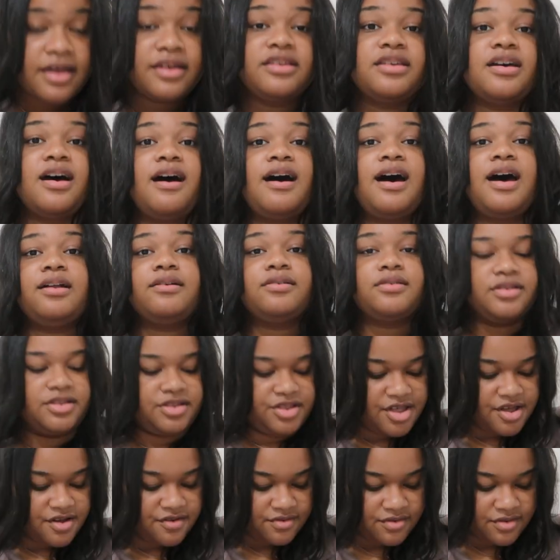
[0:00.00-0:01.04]
Y'all, I
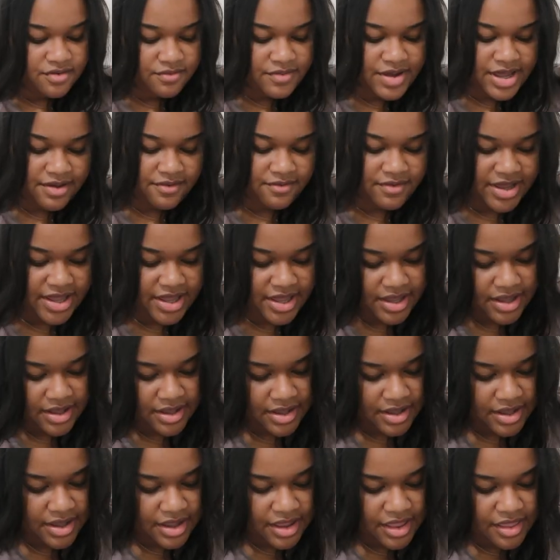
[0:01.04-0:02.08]
don't. Wait, what?
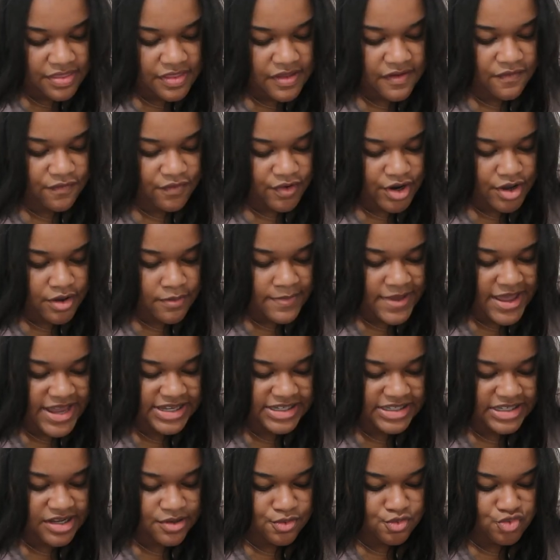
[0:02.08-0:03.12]
The Real
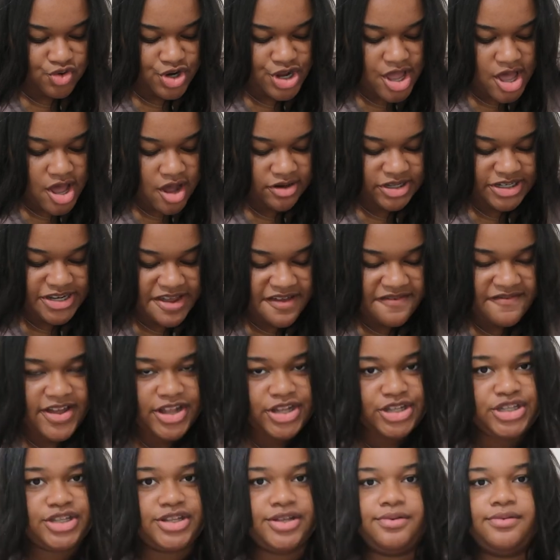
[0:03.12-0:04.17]
Mason. Rico
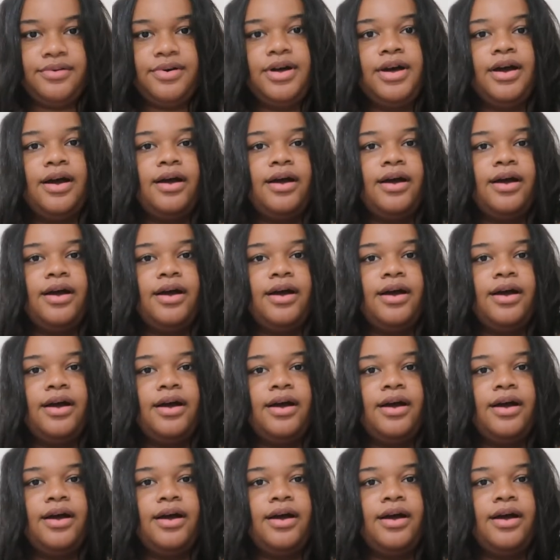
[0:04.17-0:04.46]
Giavento.